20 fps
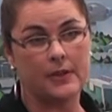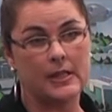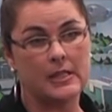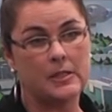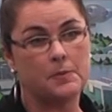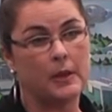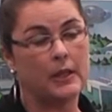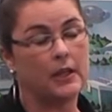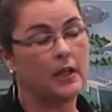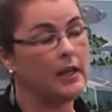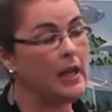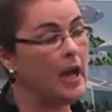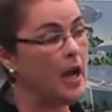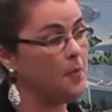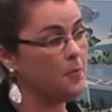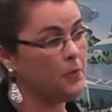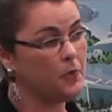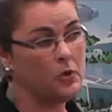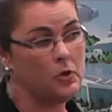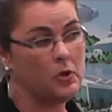There's been an
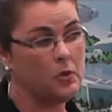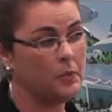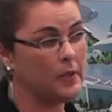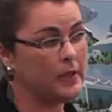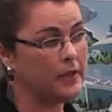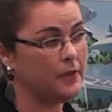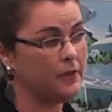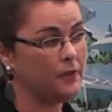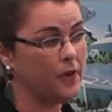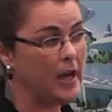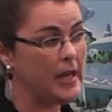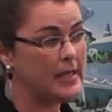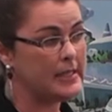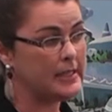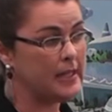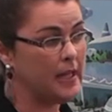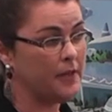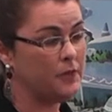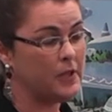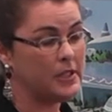uproar with the rise
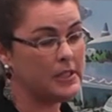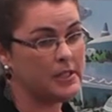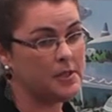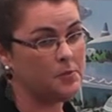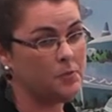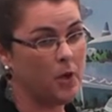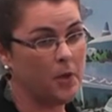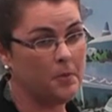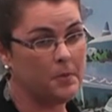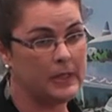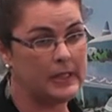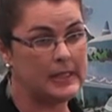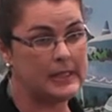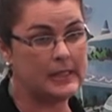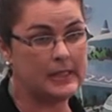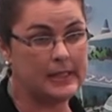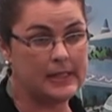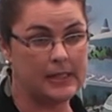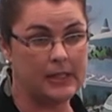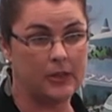in unregistered properties
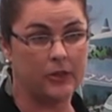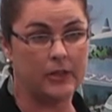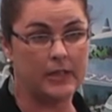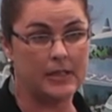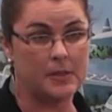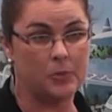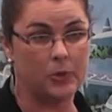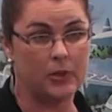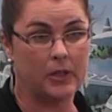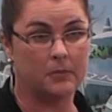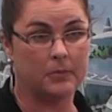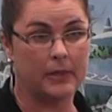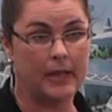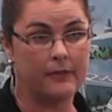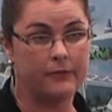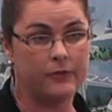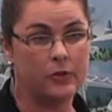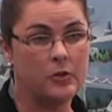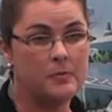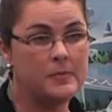listing on these booking
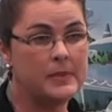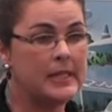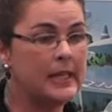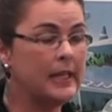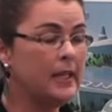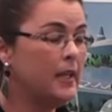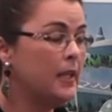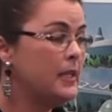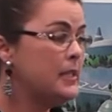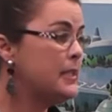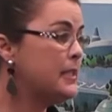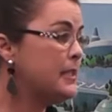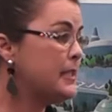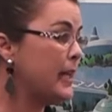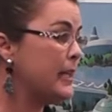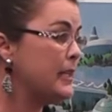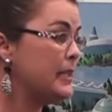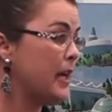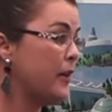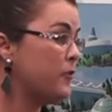platforms.
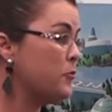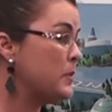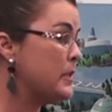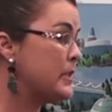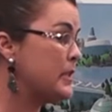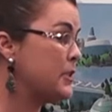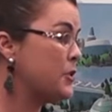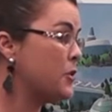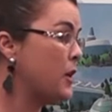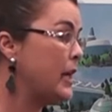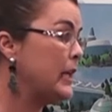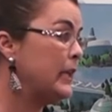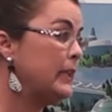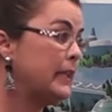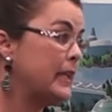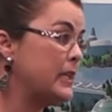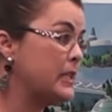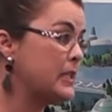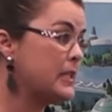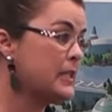State governments are trying to
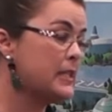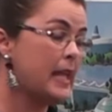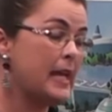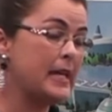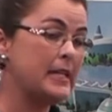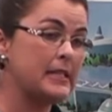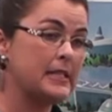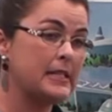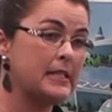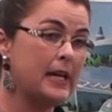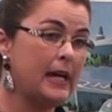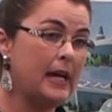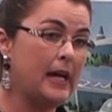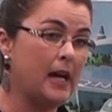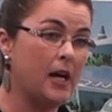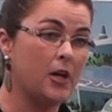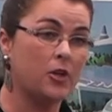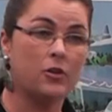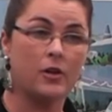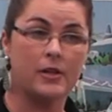legislate
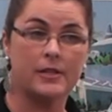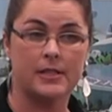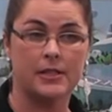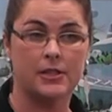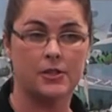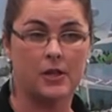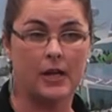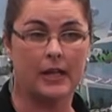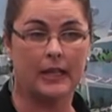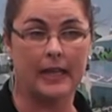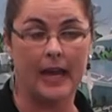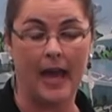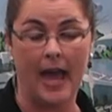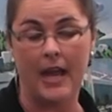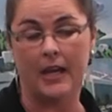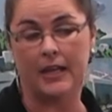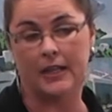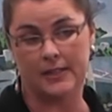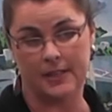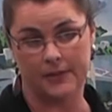uh, across Australia
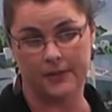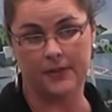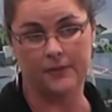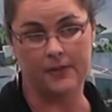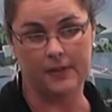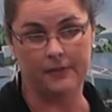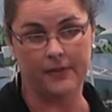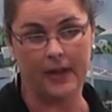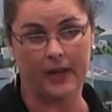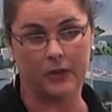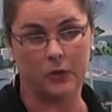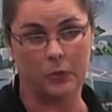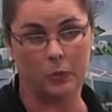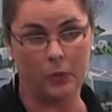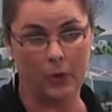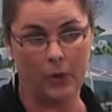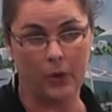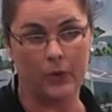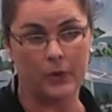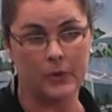and, in, in fact, the
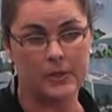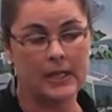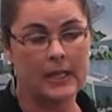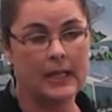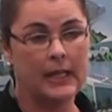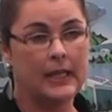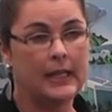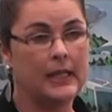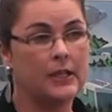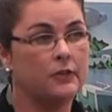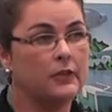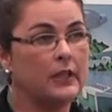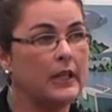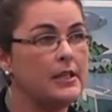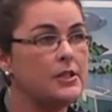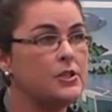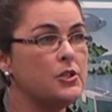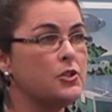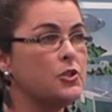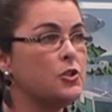world in
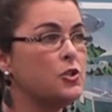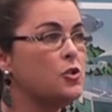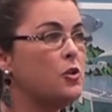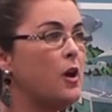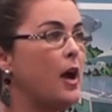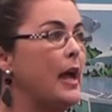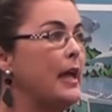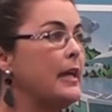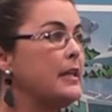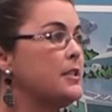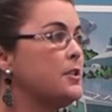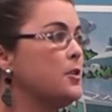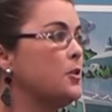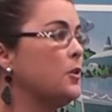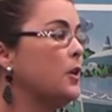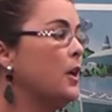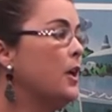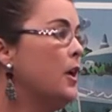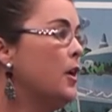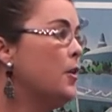relation to trying
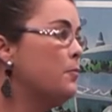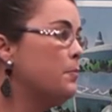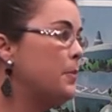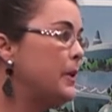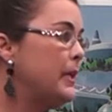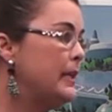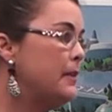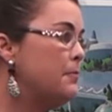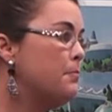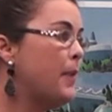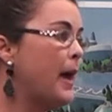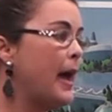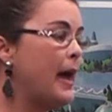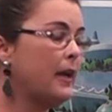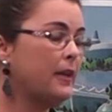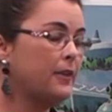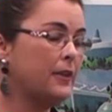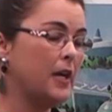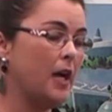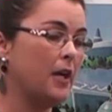to pin
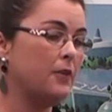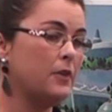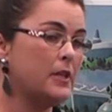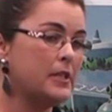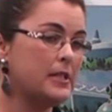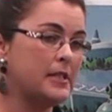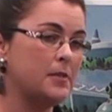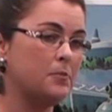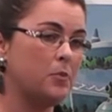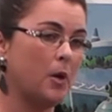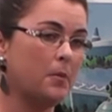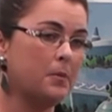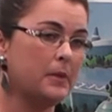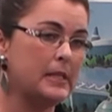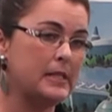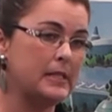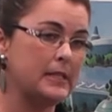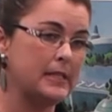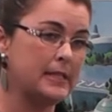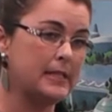back the unregistered
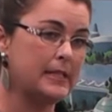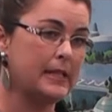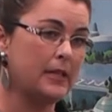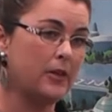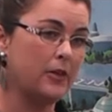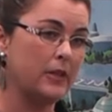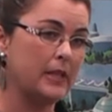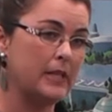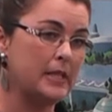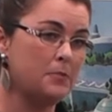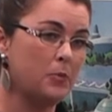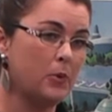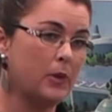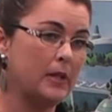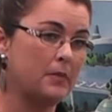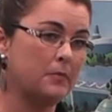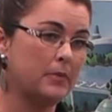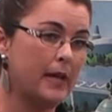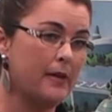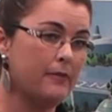properties listing on these
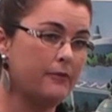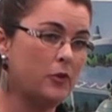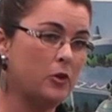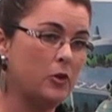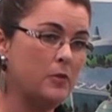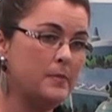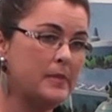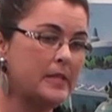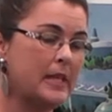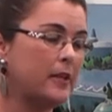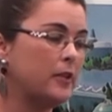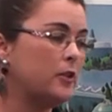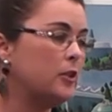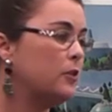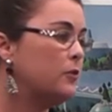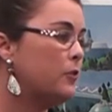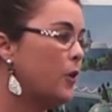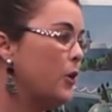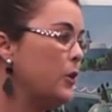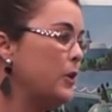booking platforms that
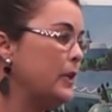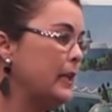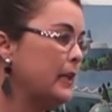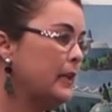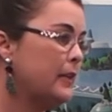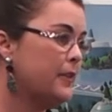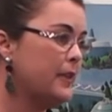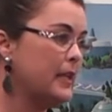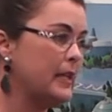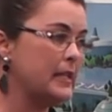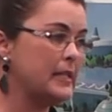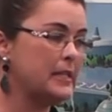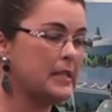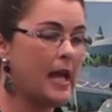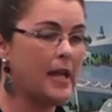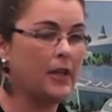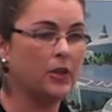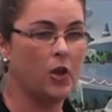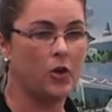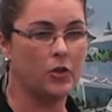are eroding things
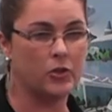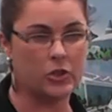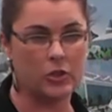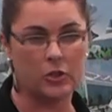like long